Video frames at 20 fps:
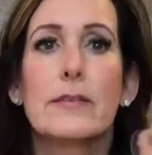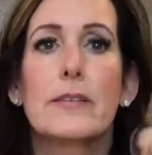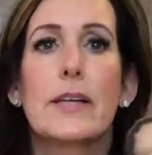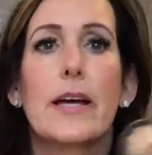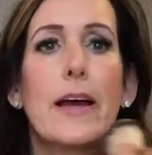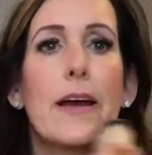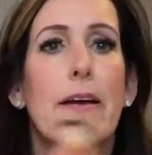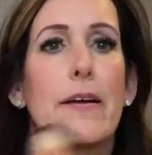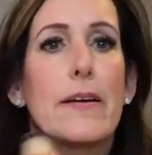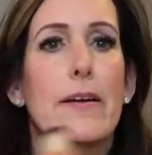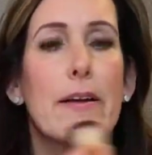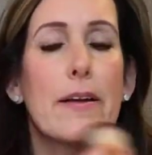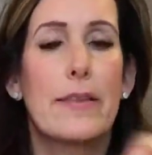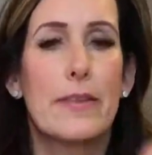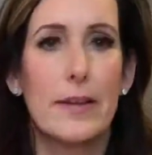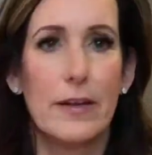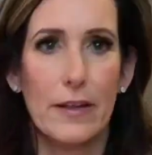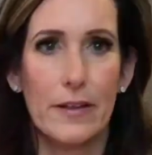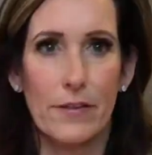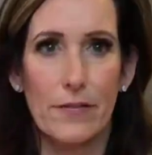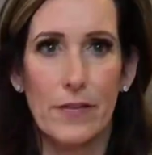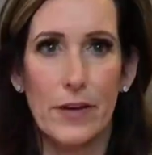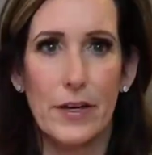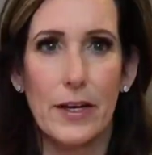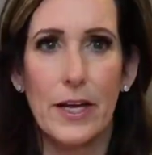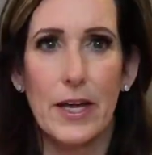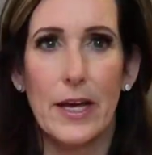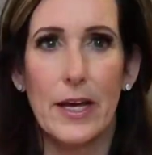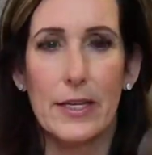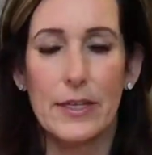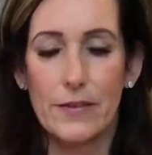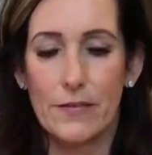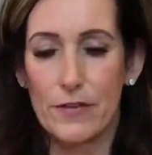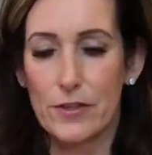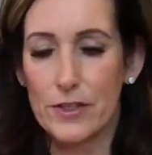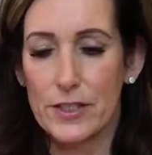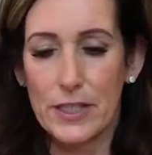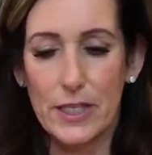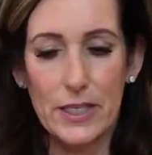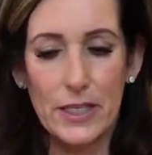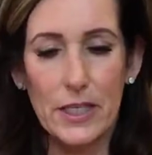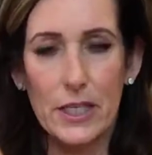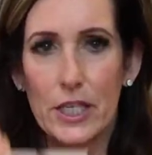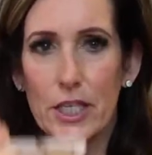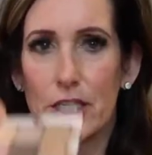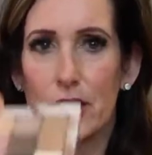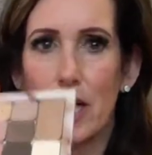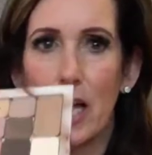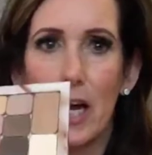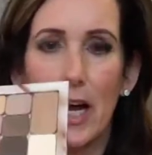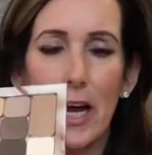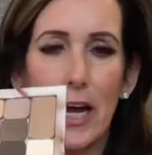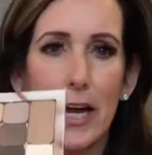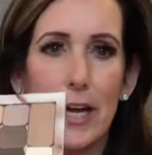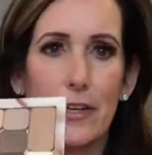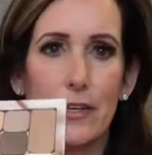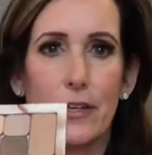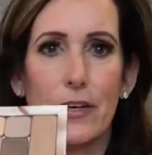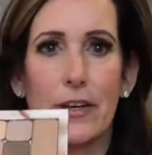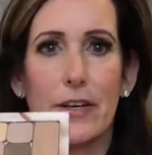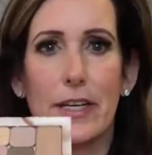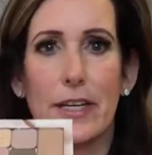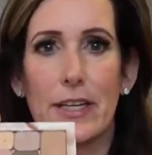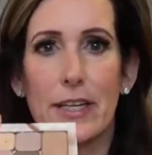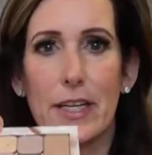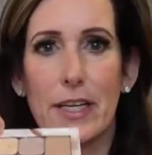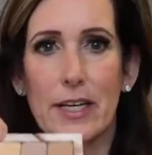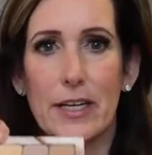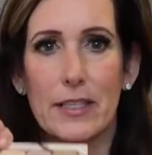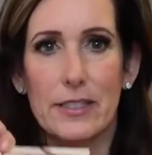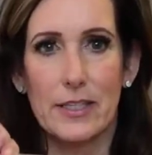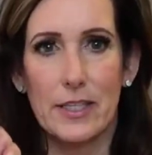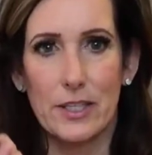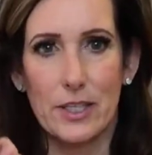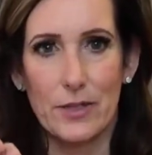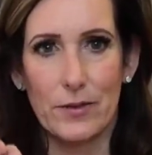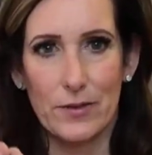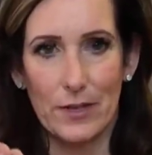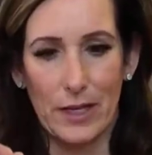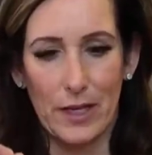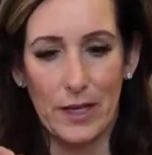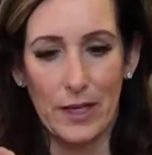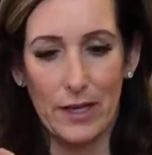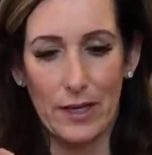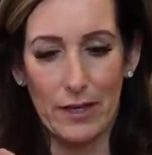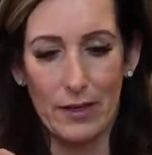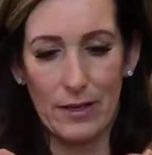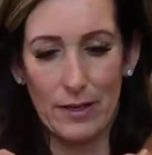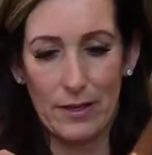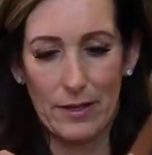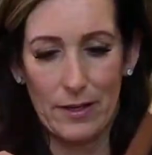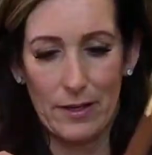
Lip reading: Okay, and then at the very end, if you're seeing any shine or anything else that you need,